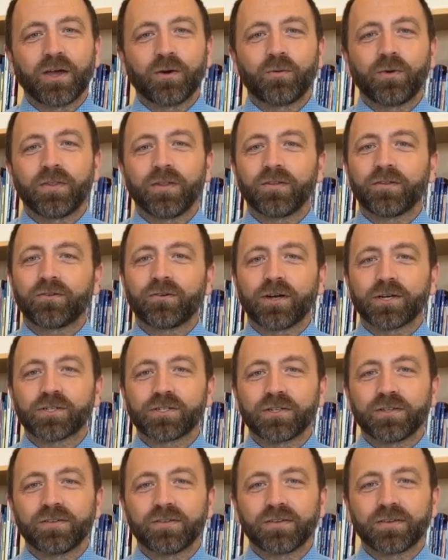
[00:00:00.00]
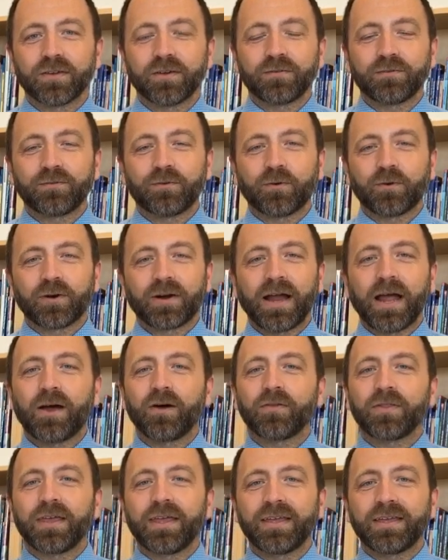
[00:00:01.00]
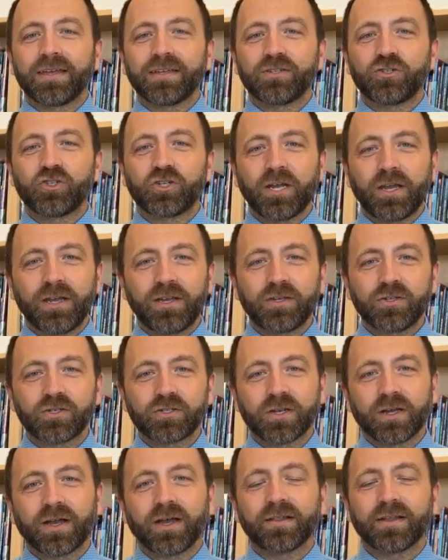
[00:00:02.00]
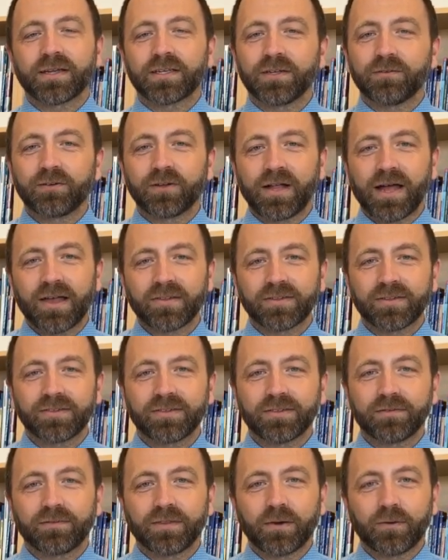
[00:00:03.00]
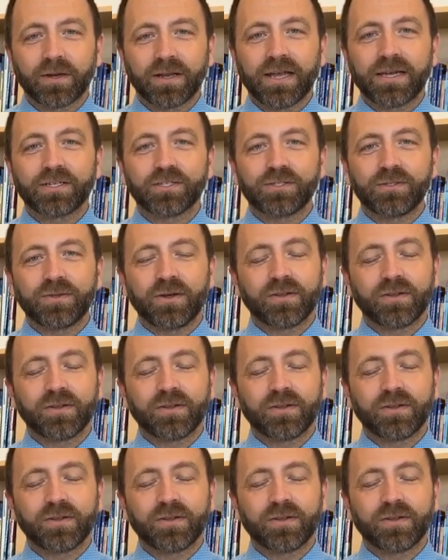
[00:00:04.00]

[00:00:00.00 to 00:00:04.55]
with instructions for how they can change elective classes if they would like to